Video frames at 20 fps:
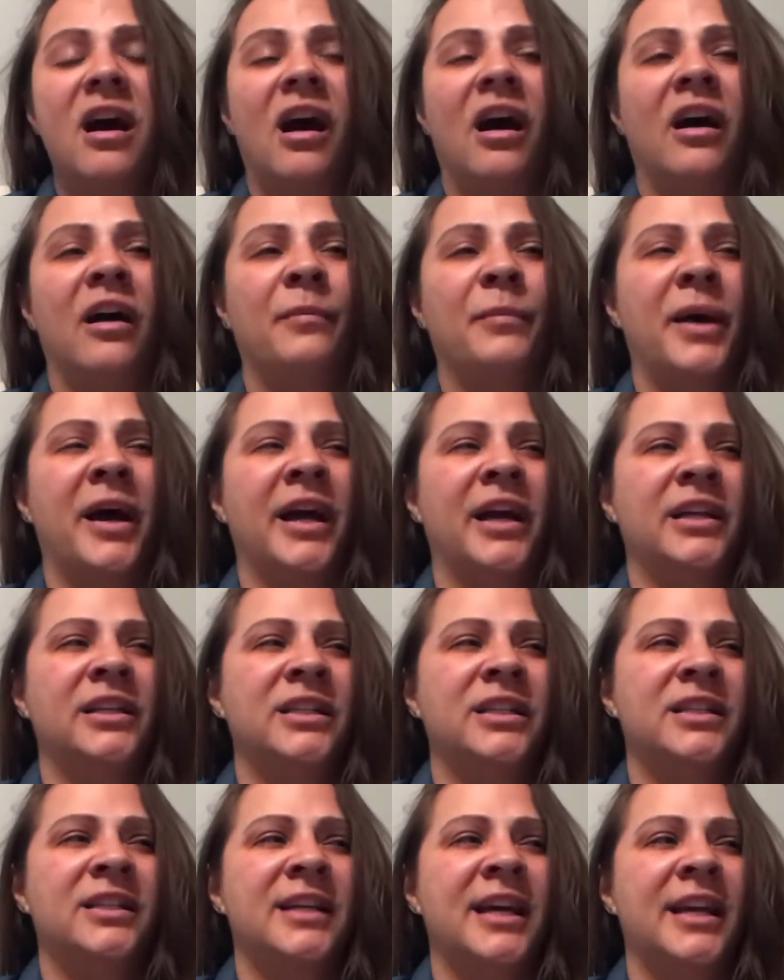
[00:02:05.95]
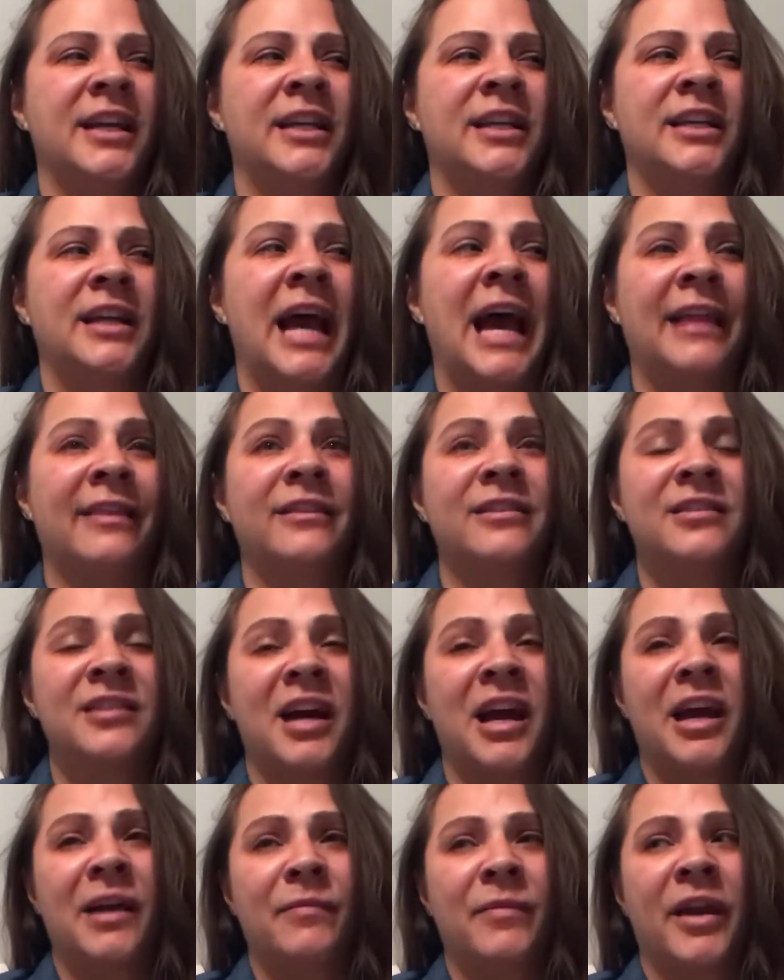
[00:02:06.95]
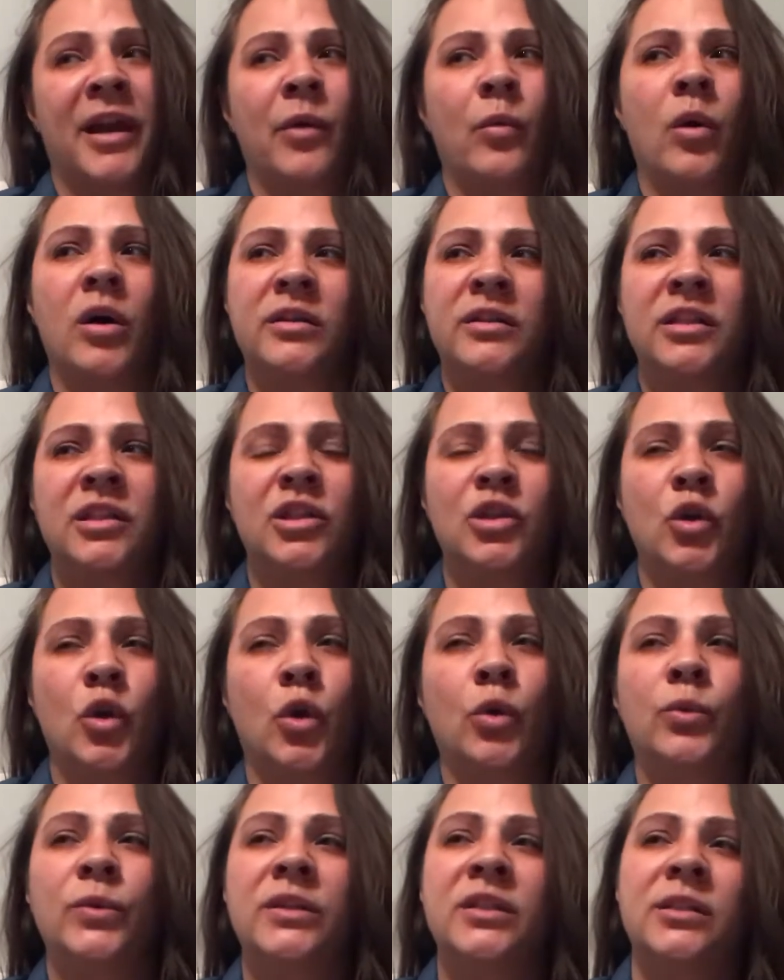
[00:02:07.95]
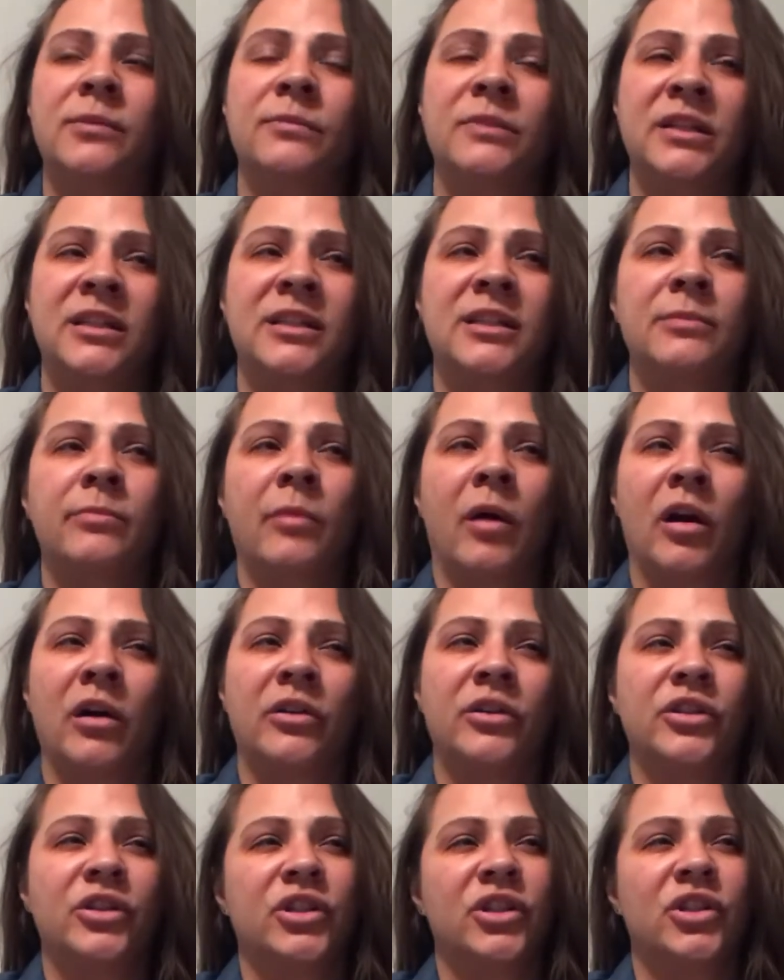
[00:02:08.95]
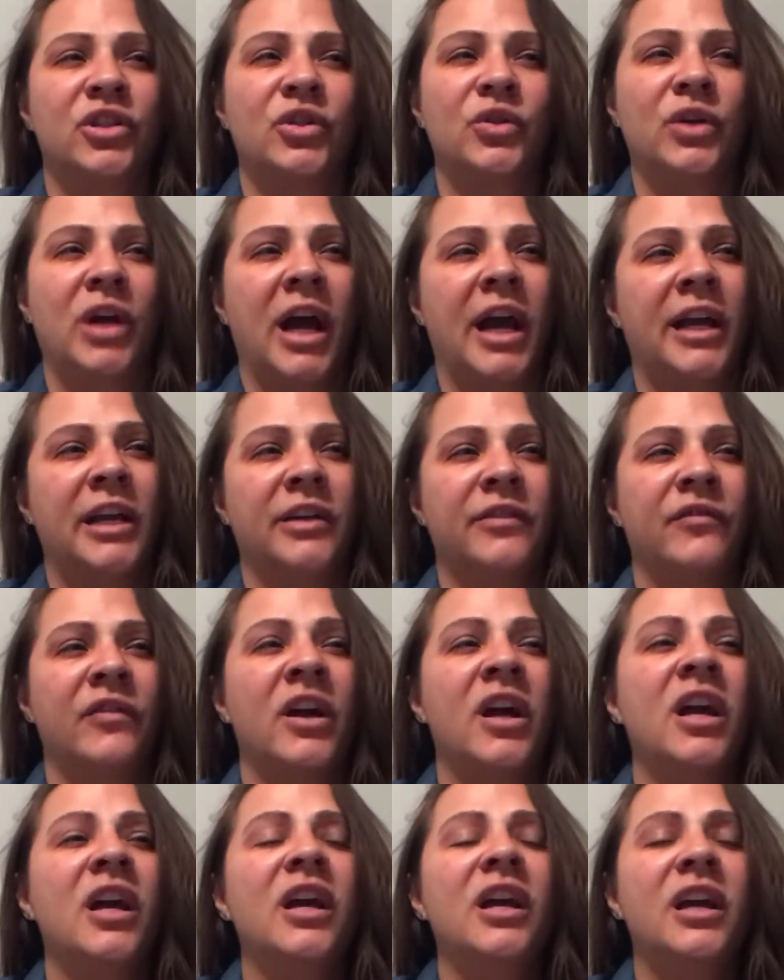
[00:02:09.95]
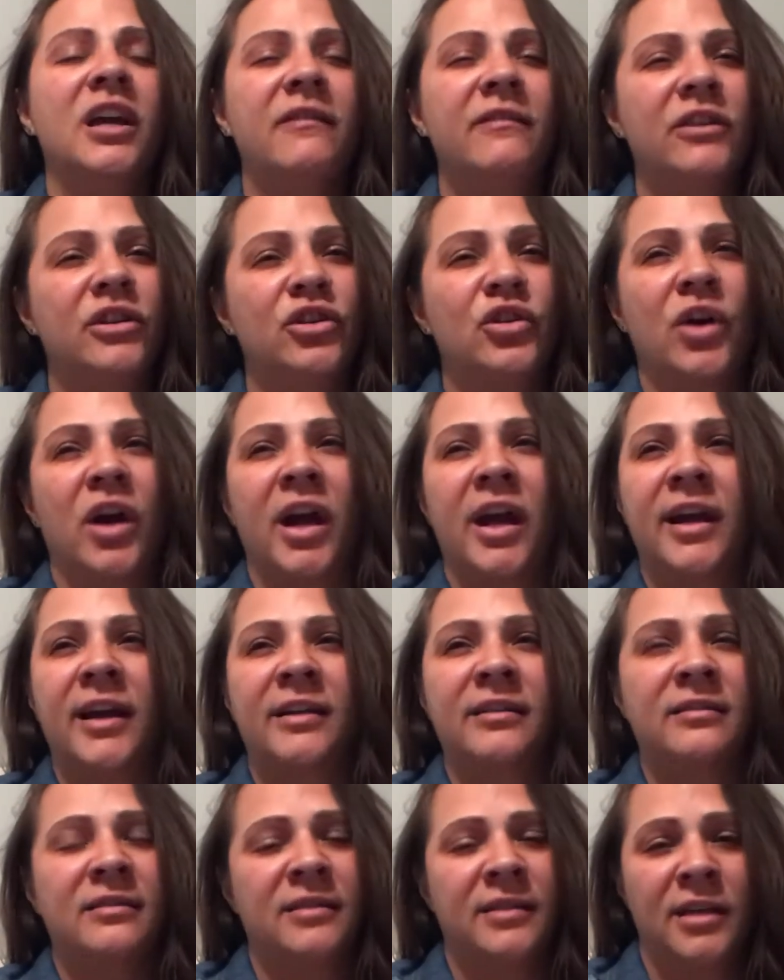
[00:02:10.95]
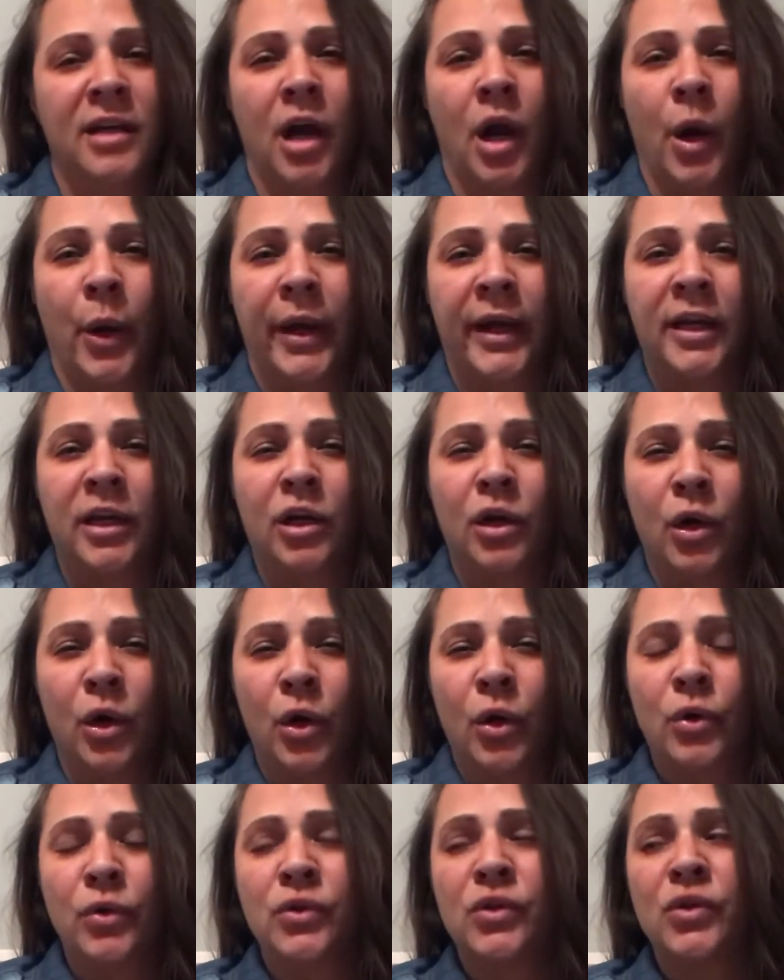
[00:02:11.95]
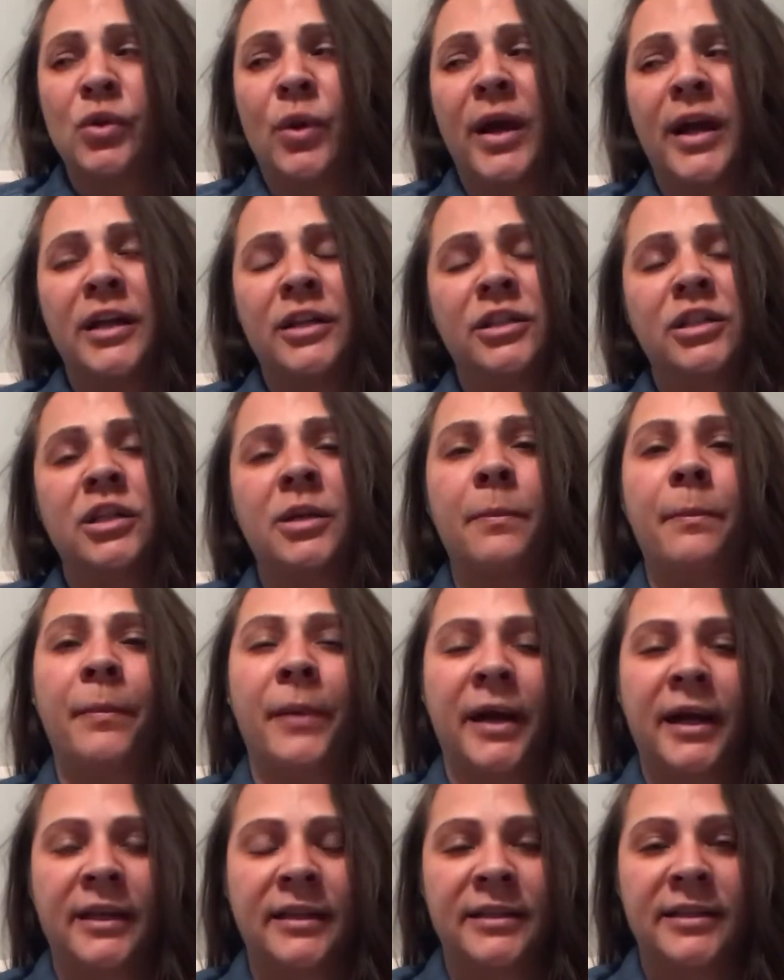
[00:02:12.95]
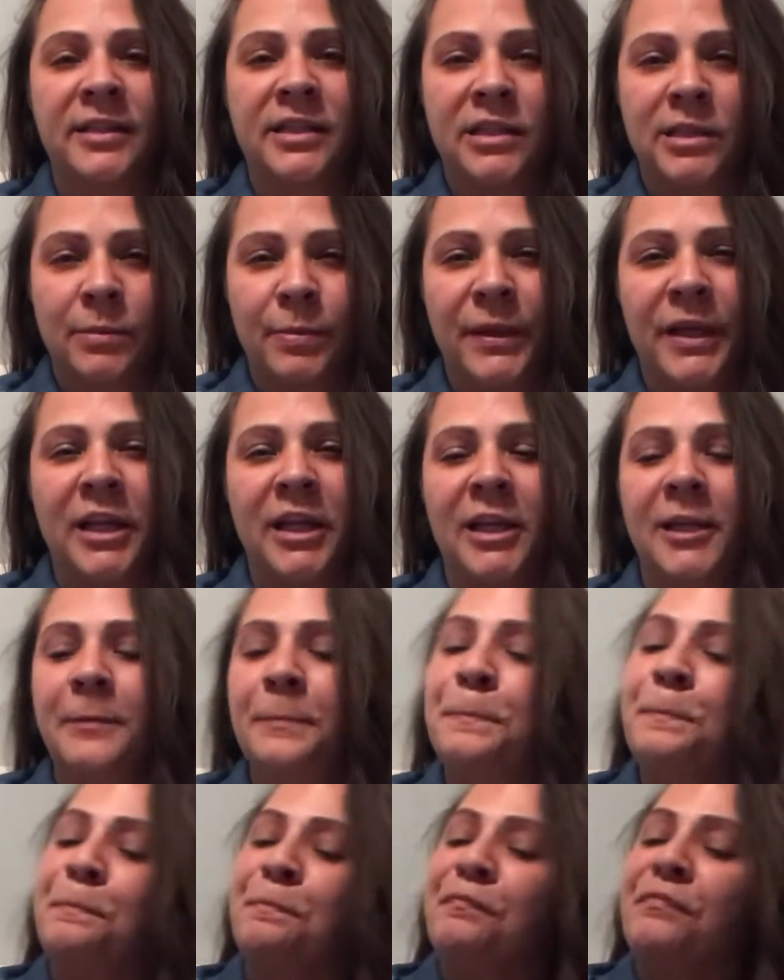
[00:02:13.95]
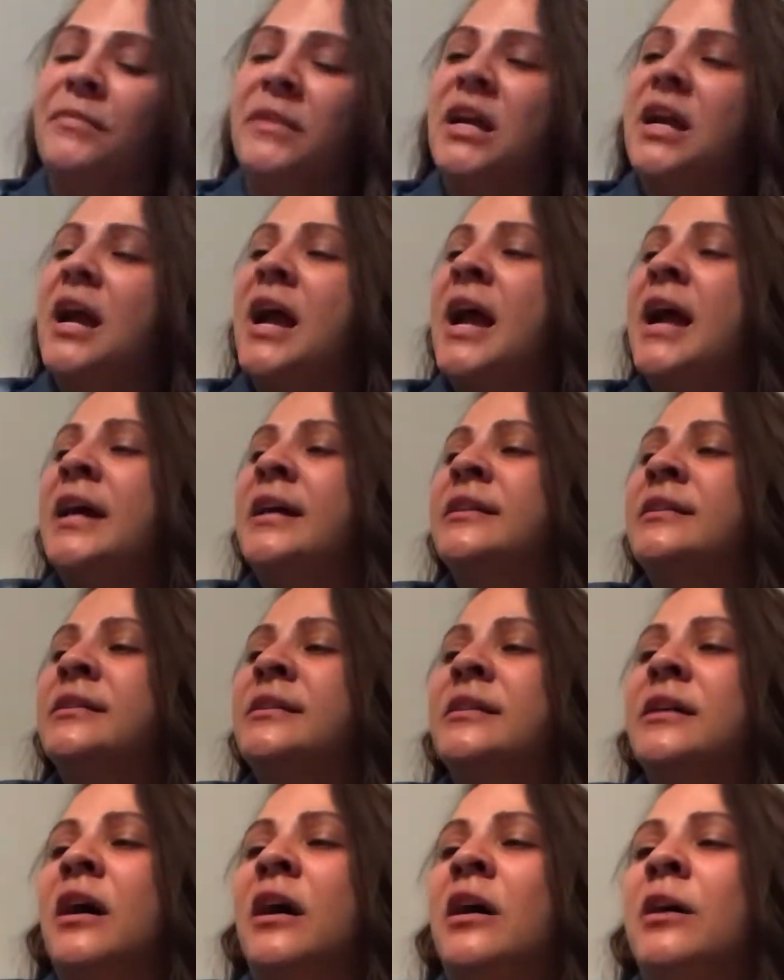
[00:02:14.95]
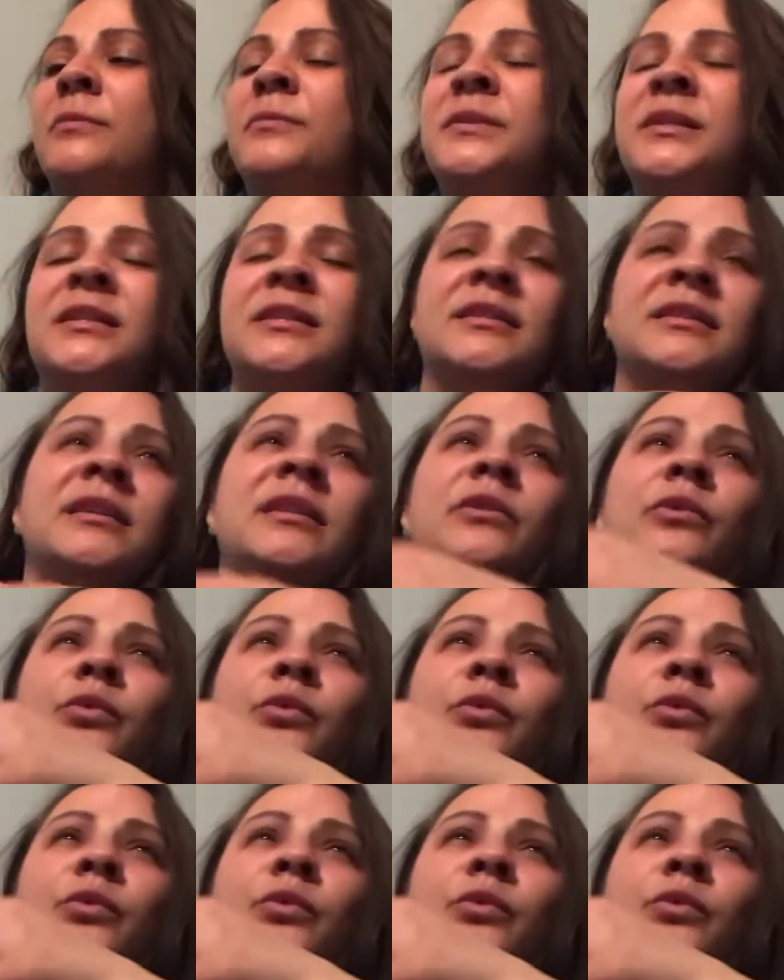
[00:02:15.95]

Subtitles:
I decided at the time that I wanted to go with something smaller, just to kind of give it a try and see how it goes. So I ended up buying the Speedy, and since it